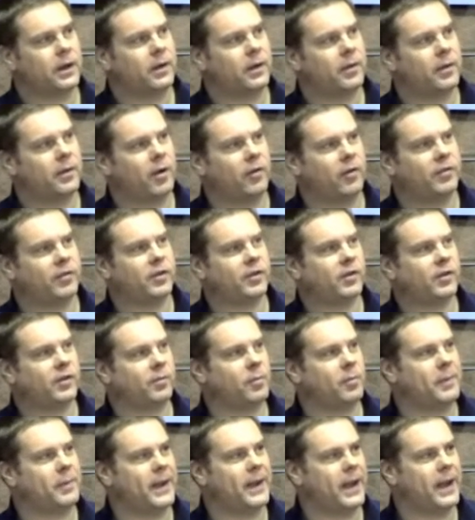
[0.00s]
Off the
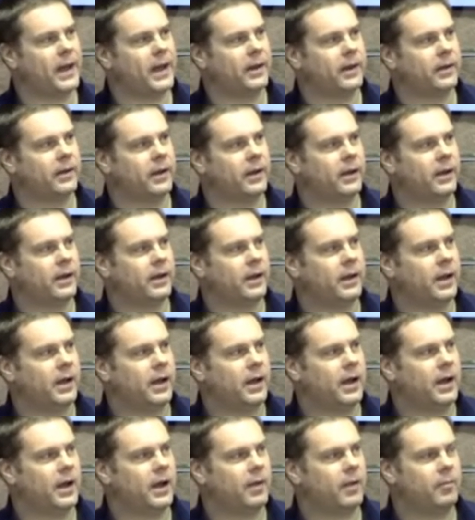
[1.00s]
top of my head,
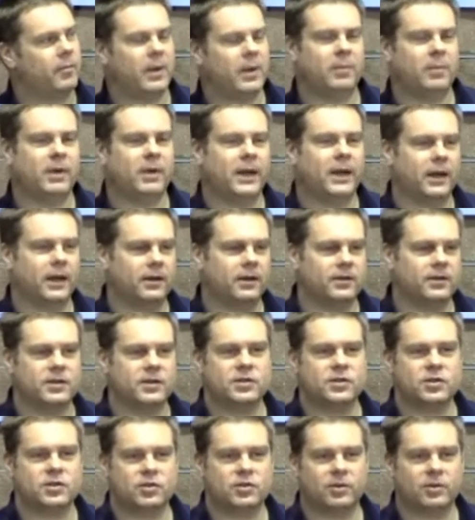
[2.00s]
maybe getting
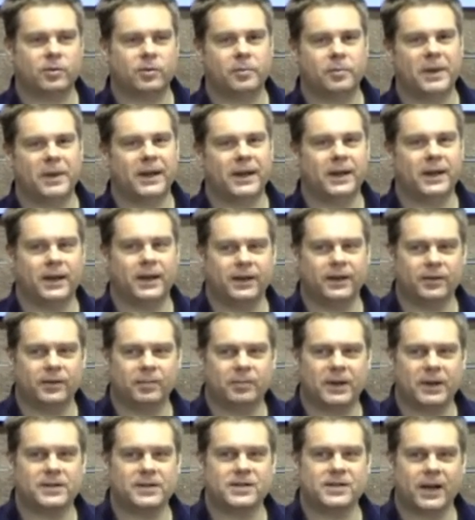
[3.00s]
into trouble, me and
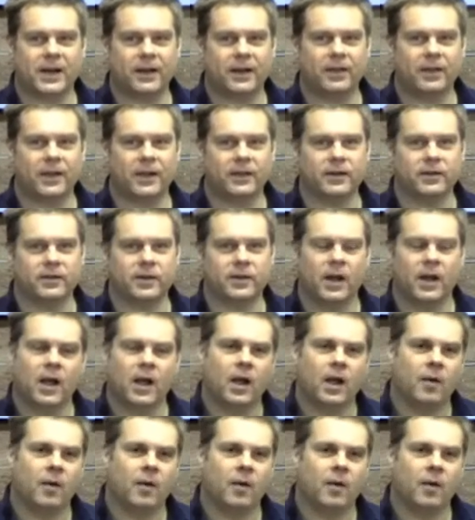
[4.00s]
Neil, by saying this.